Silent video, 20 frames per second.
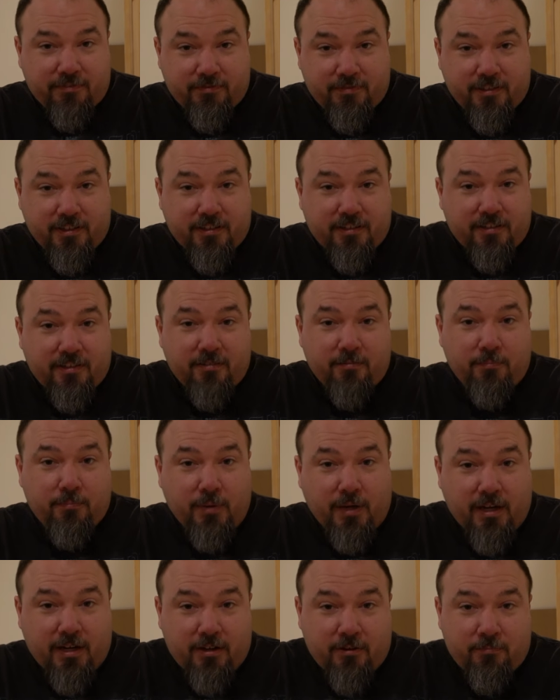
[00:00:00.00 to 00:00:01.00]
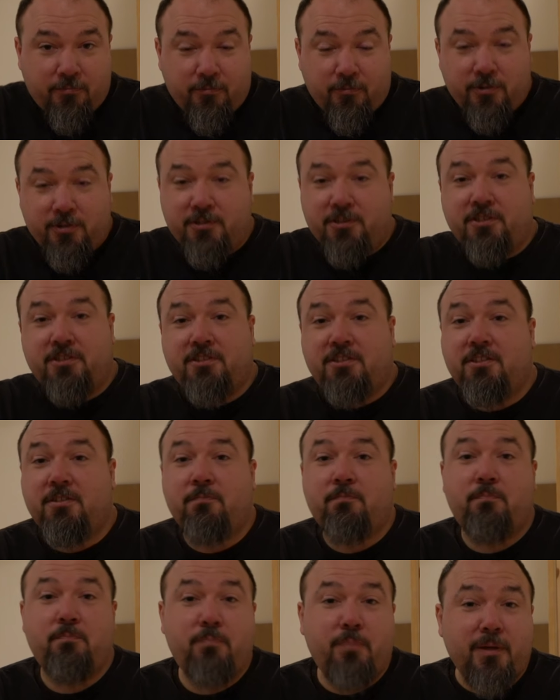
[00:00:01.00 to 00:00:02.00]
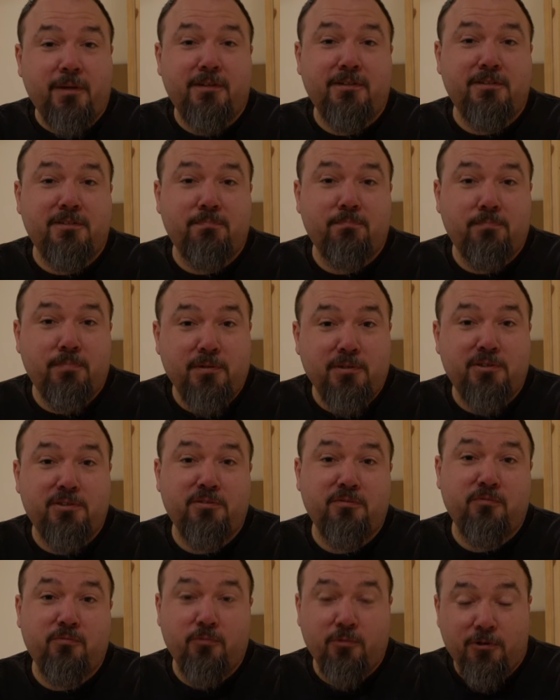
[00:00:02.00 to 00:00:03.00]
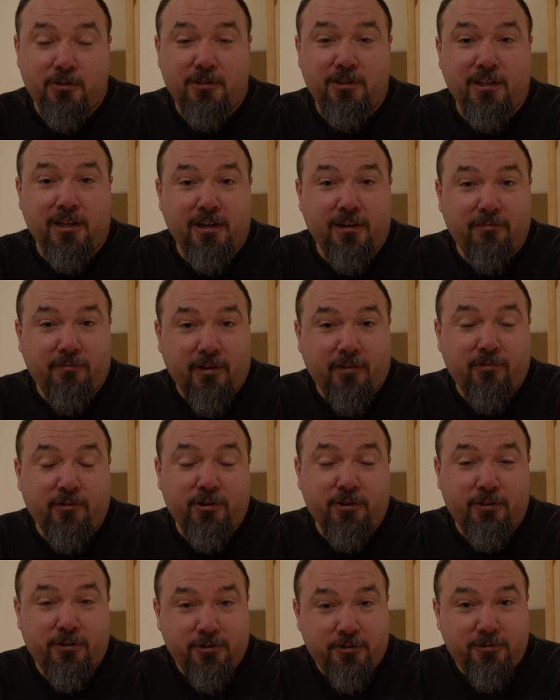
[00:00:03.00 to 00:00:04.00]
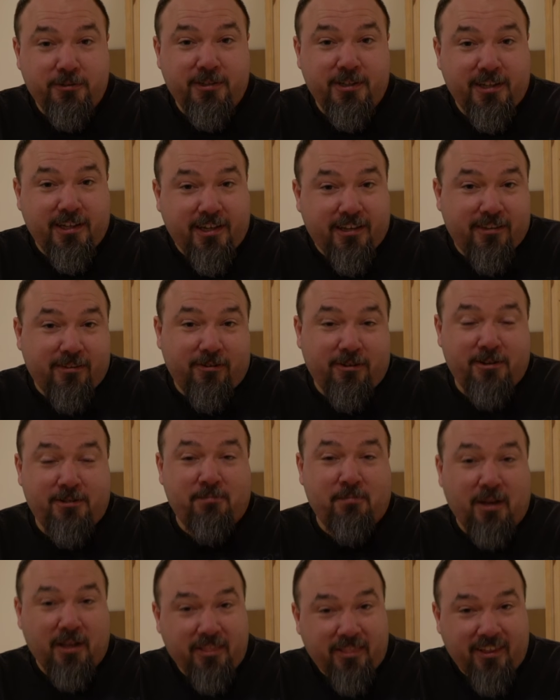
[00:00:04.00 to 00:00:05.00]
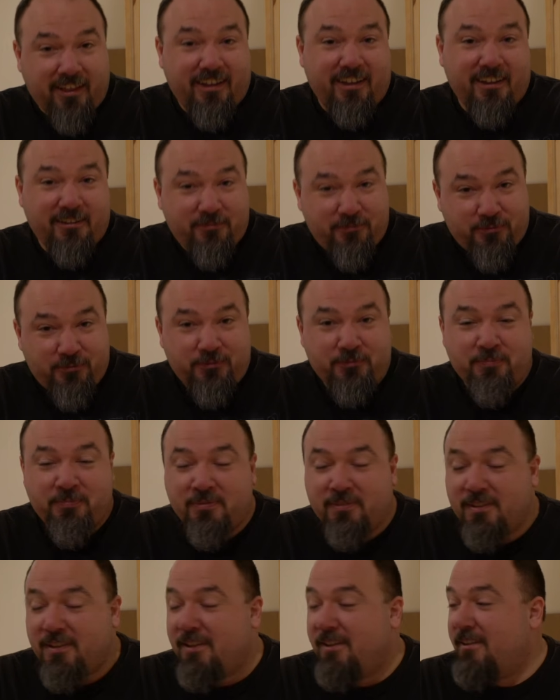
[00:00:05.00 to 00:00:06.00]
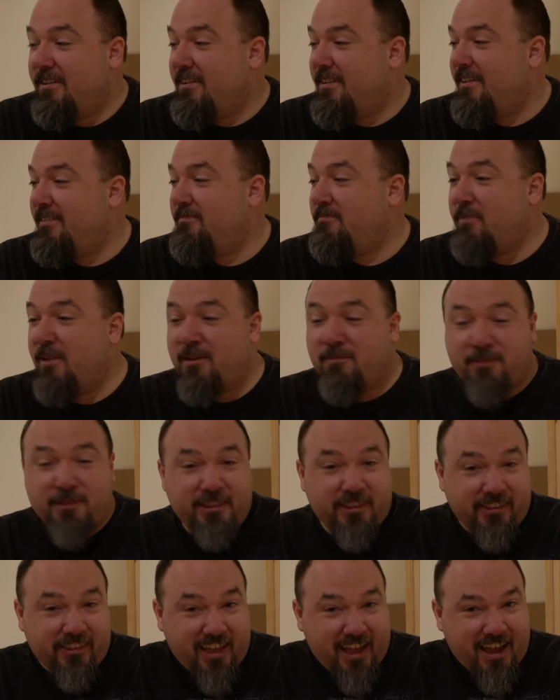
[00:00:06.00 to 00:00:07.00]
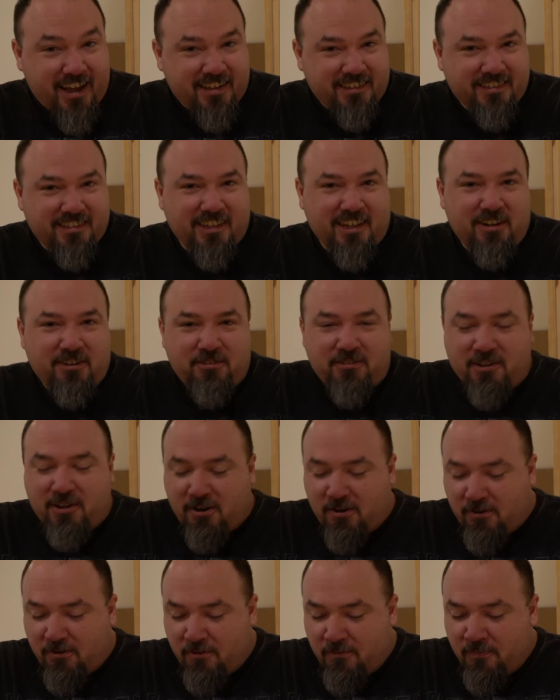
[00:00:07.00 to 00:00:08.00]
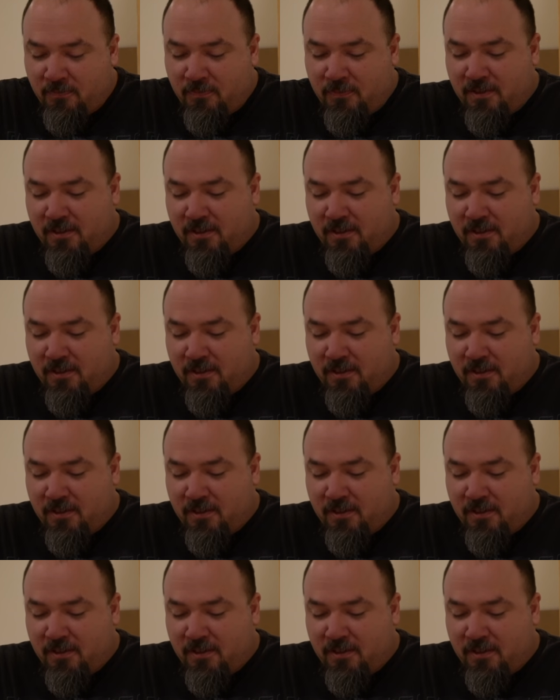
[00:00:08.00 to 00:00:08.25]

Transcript: thick bottom, which is the biggest piece of wood that I've ever glued together in my life. Maybe the last, I don't know.